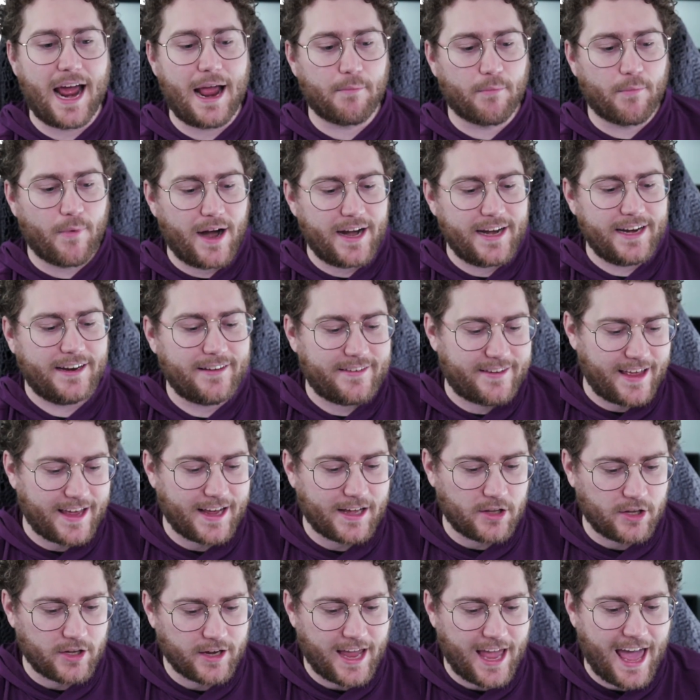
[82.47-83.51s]
ready to take a
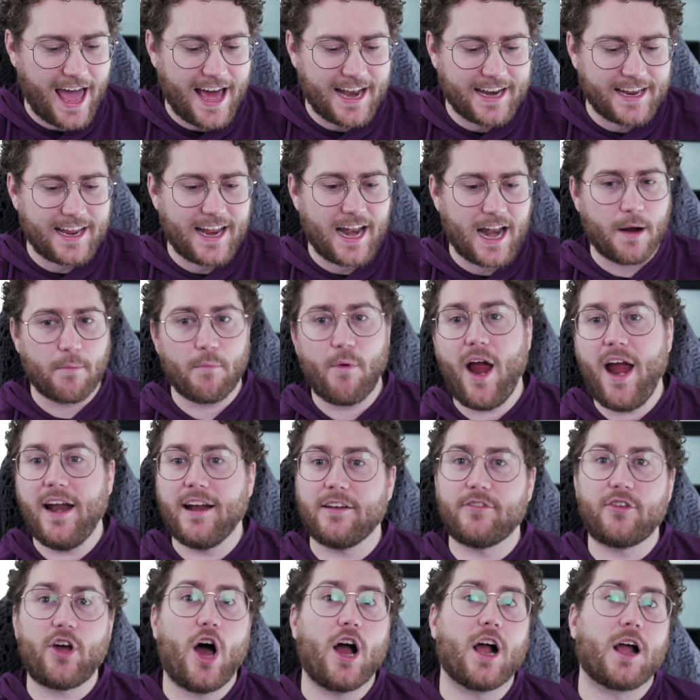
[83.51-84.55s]
look at it, and I'm ready to
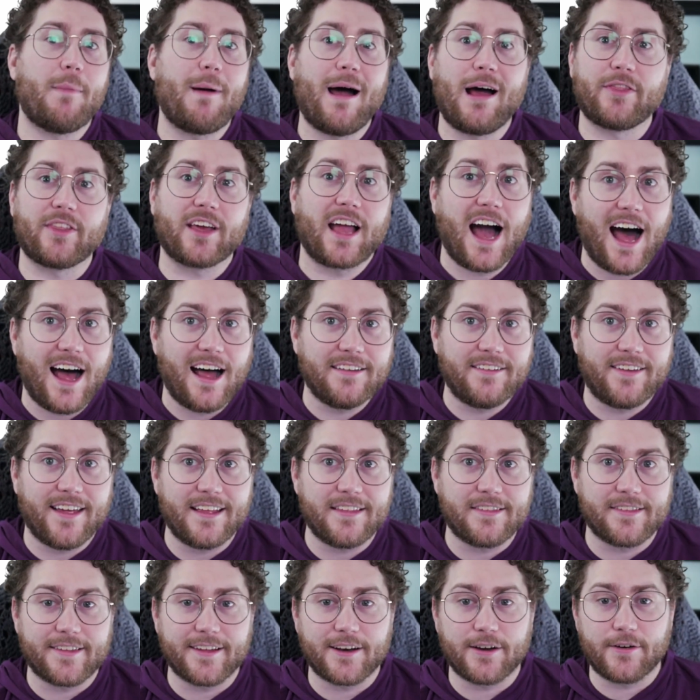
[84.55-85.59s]
talk about the
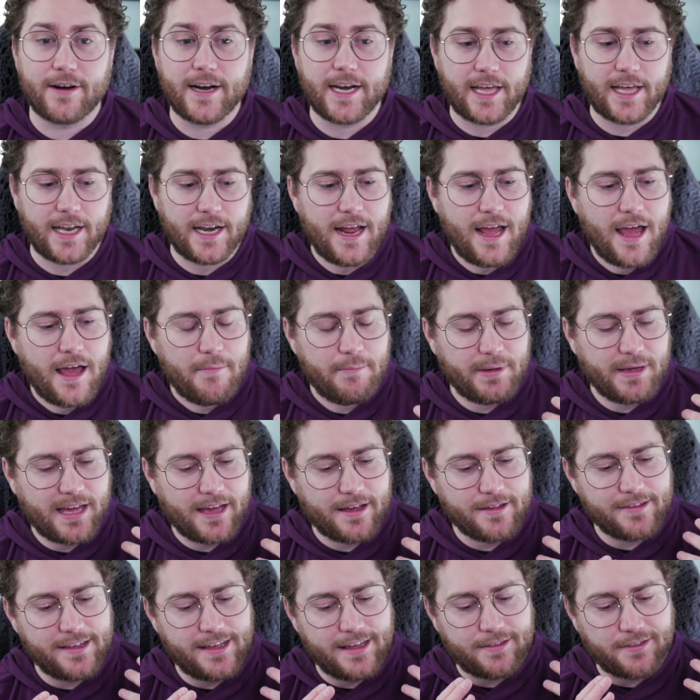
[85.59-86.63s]
contents that are in it,
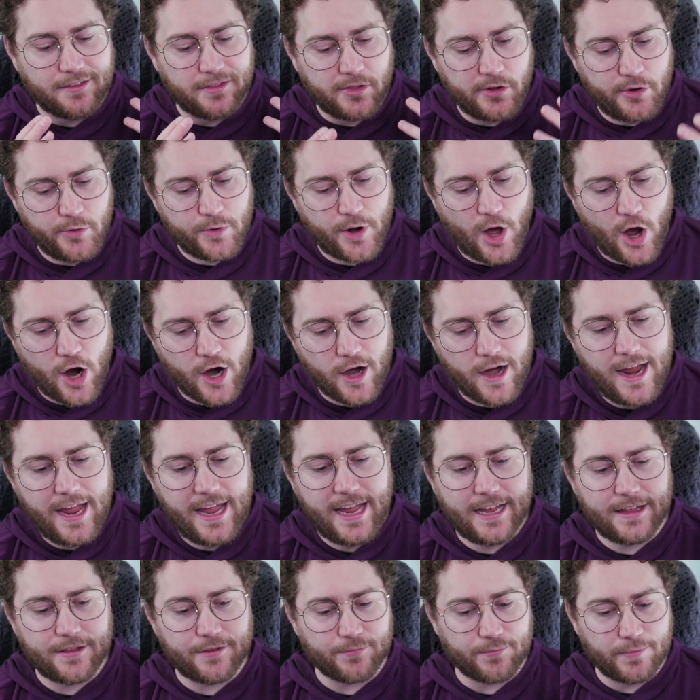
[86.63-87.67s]
because it's Lunar,
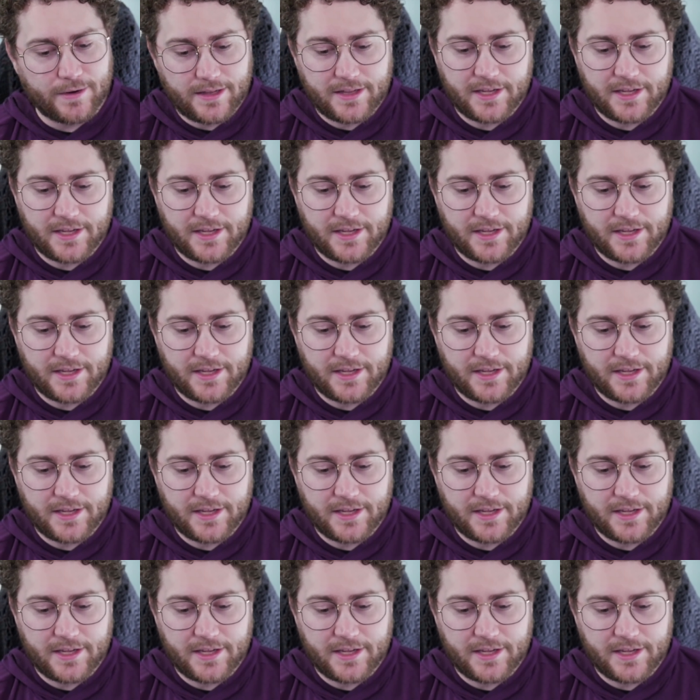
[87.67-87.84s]
it's really